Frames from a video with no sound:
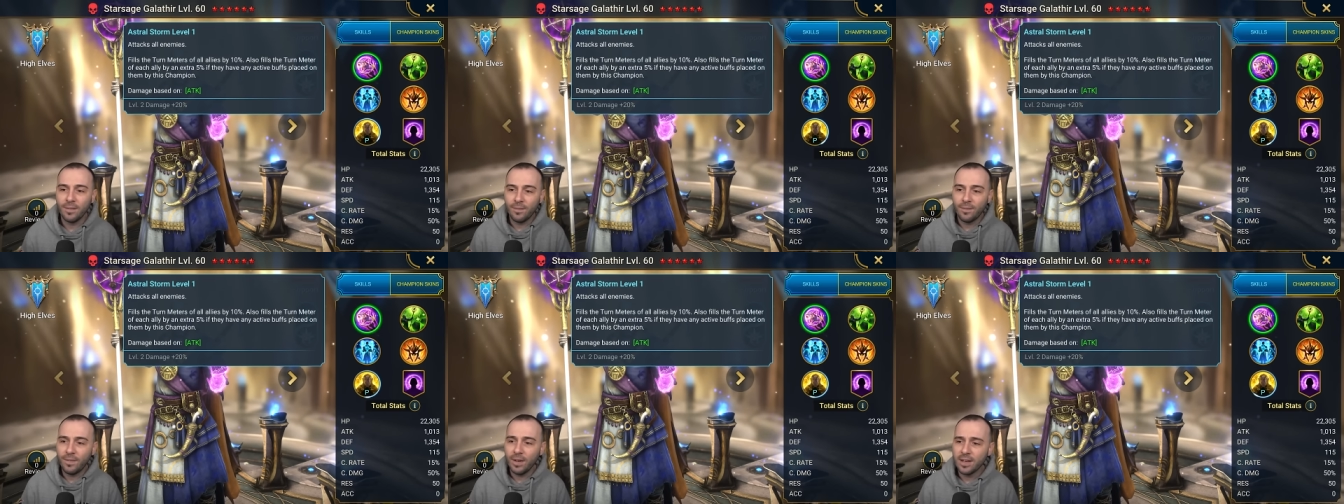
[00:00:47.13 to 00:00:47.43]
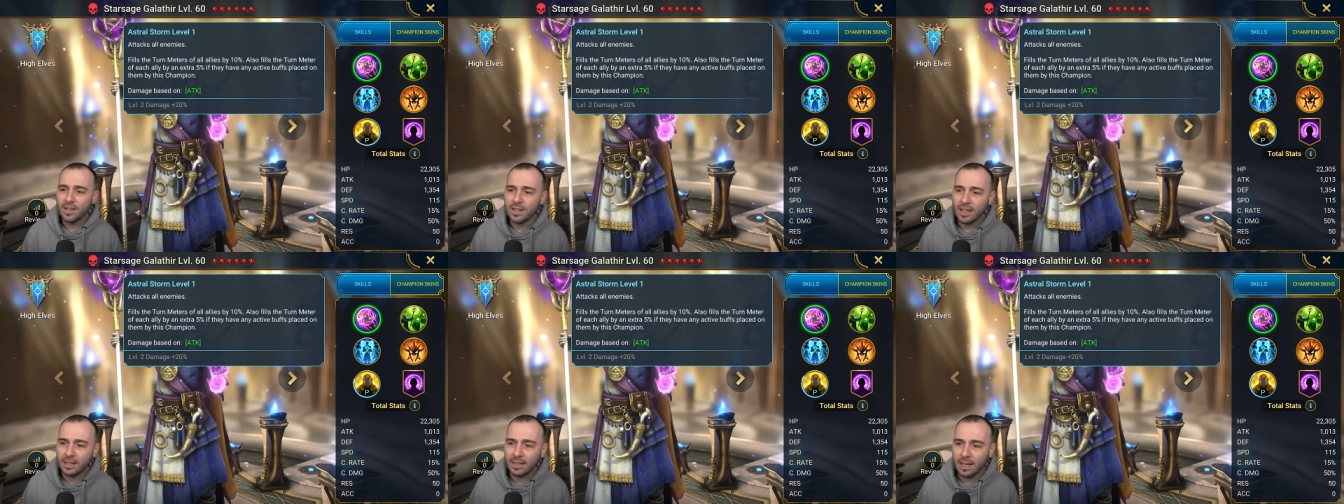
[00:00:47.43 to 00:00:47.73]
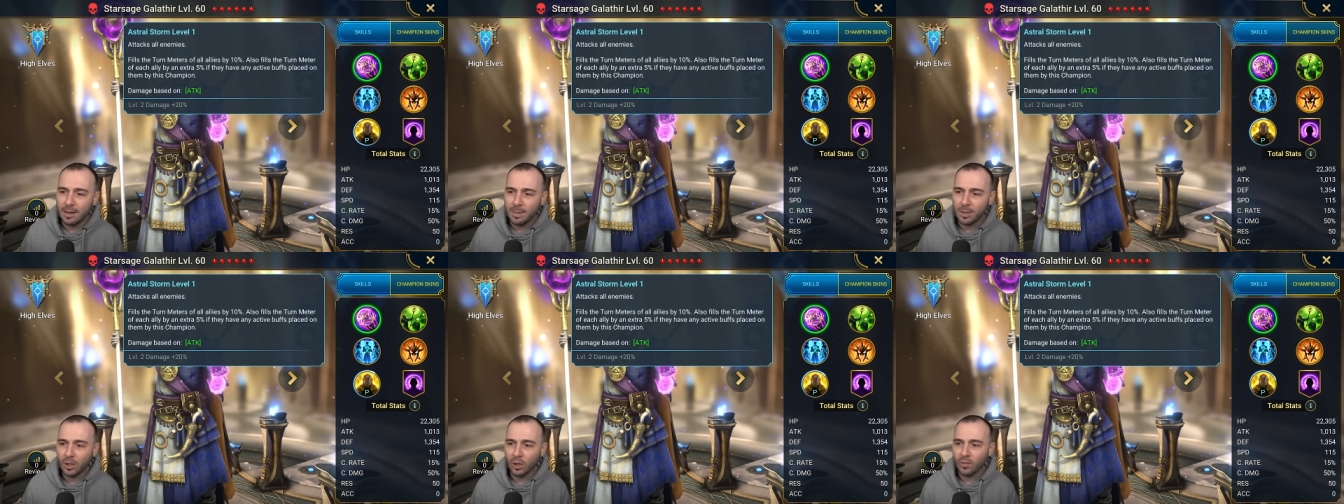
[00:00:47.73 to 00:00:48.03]
fills the
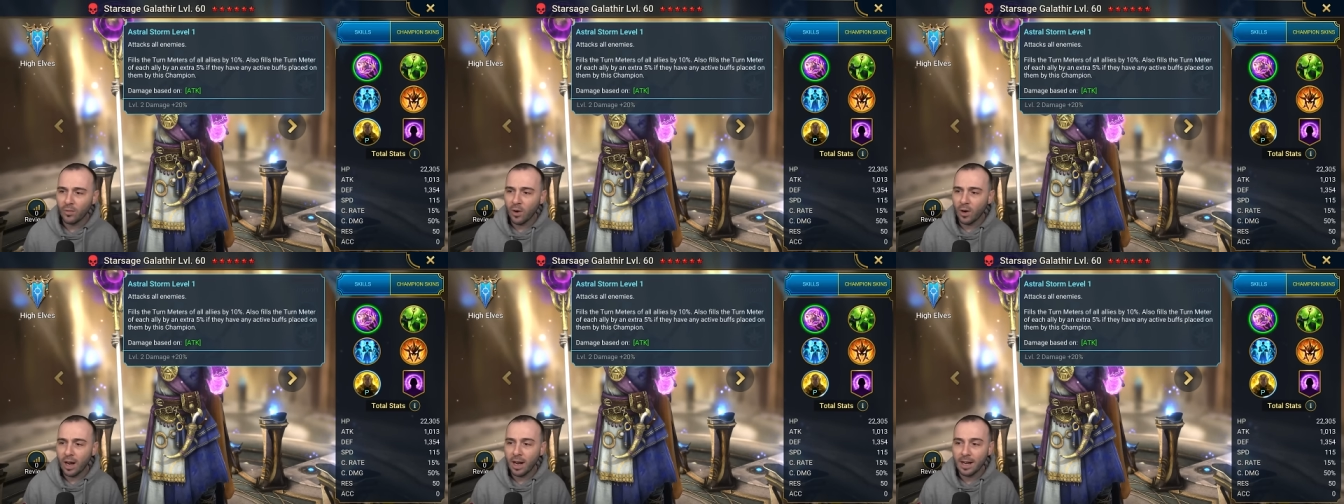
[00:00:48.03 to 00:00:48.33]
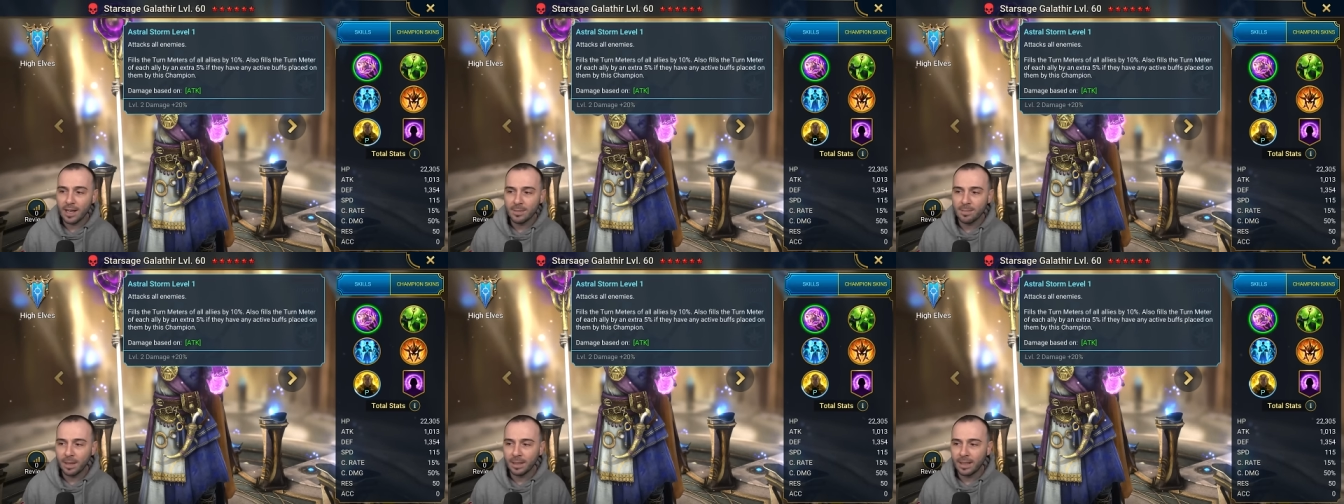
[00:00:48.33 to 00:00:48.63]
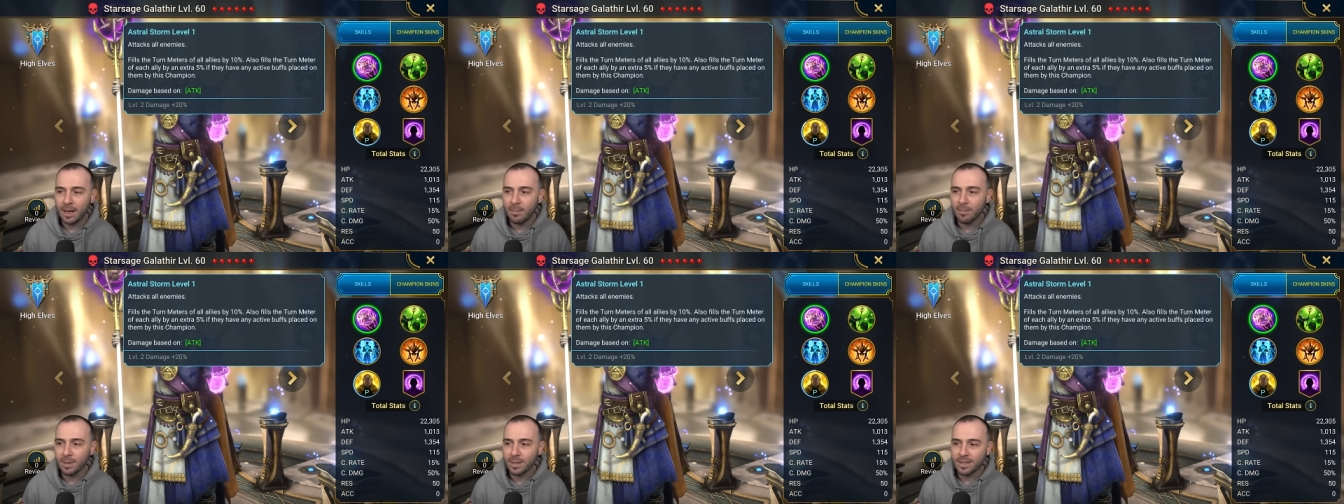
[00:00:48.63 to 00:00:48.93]
turn meter of all allies by
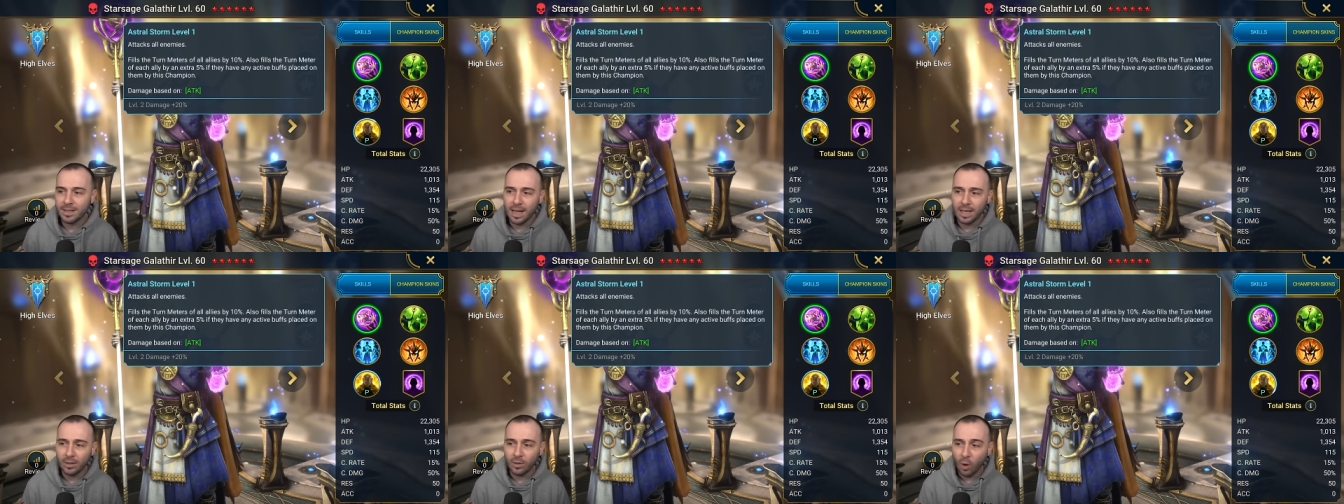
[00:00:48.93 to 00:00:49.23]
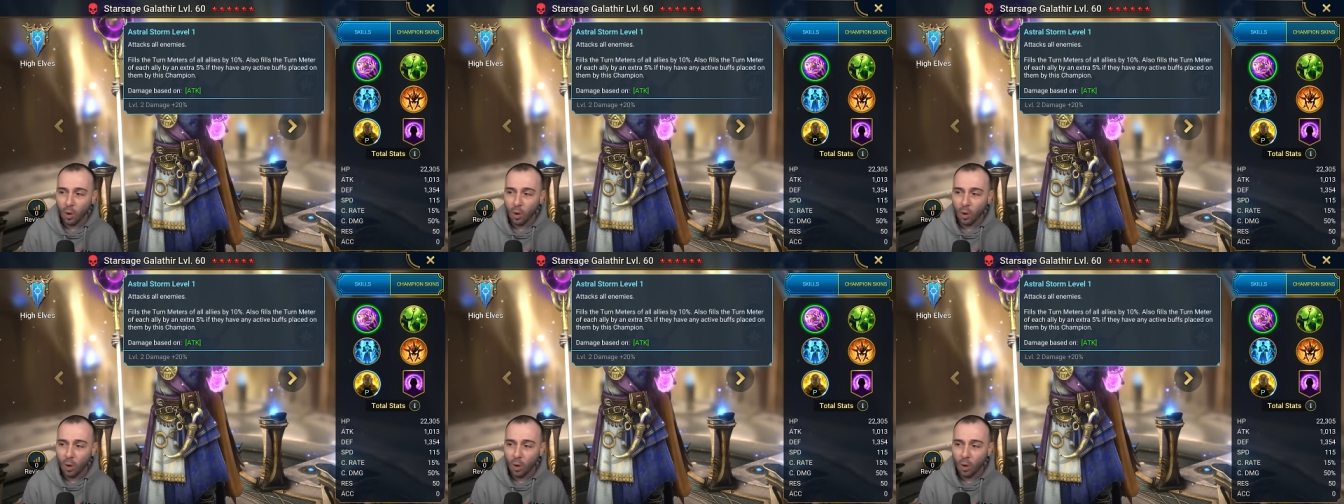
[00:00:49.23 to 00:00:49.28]
10%,